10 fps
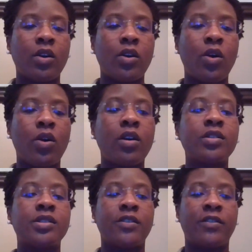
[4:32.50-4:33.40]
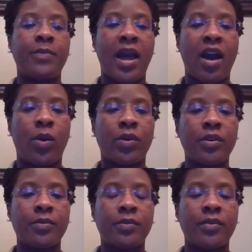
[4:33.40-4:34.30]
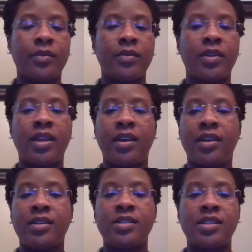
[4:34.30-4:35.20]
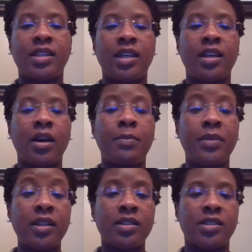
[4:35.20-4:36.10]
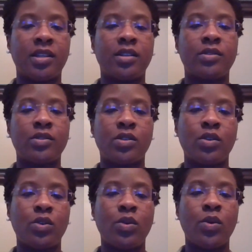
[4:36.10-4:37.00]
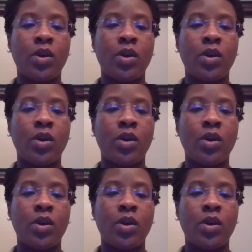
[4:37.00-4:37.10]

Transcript: Coercive power is the ability to,